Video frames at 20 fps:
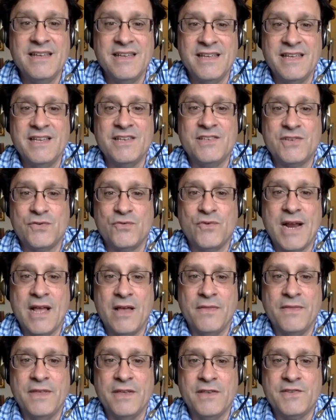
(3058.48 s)
is
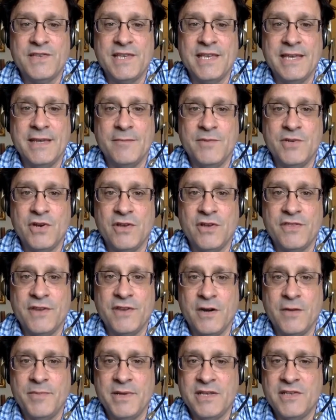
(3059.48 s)
around this EMDR
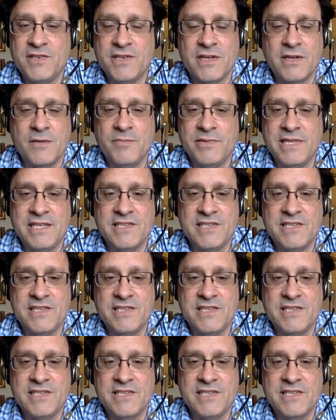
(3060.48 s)
therapy as a complete